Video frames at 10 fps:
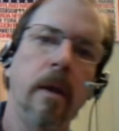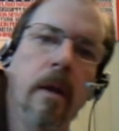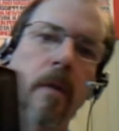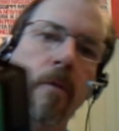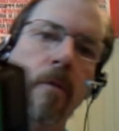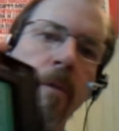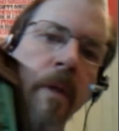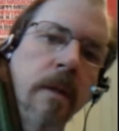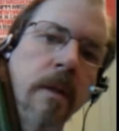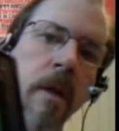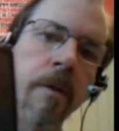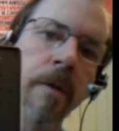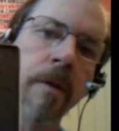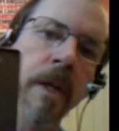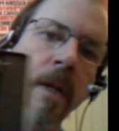The ribbon is
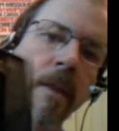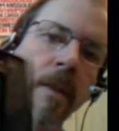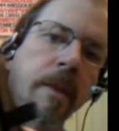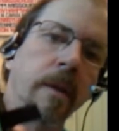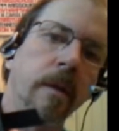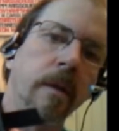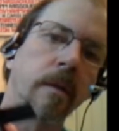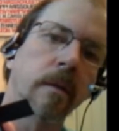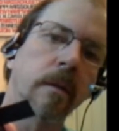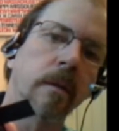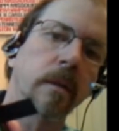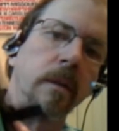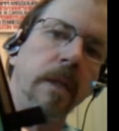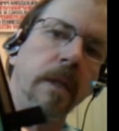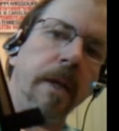underneath.
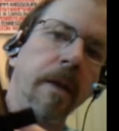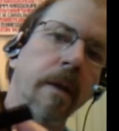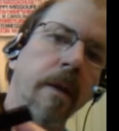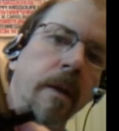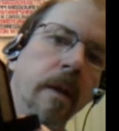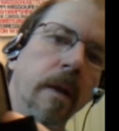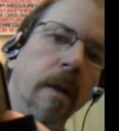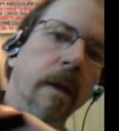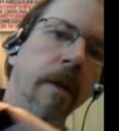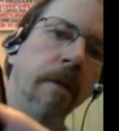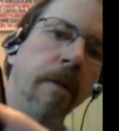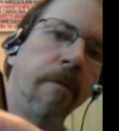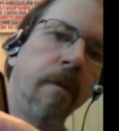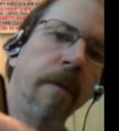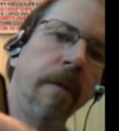See? And you fold
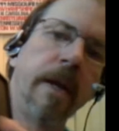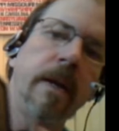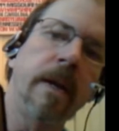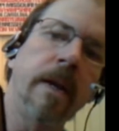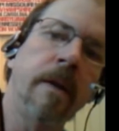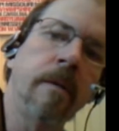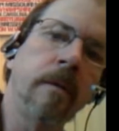that down.